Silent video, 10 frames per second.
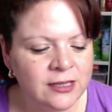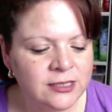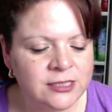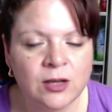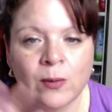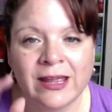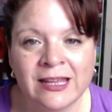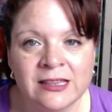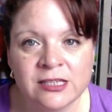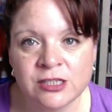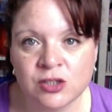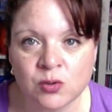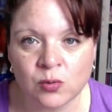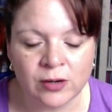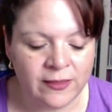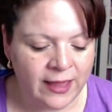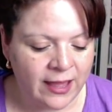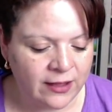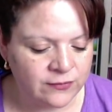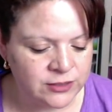So in the store, they
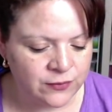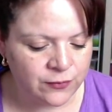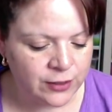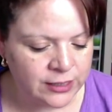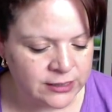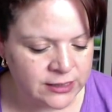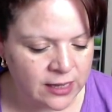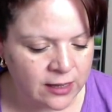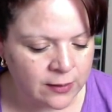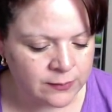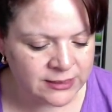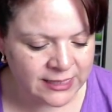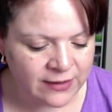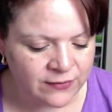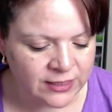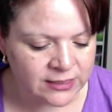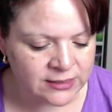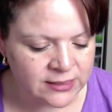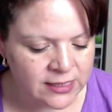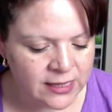have different um, savings.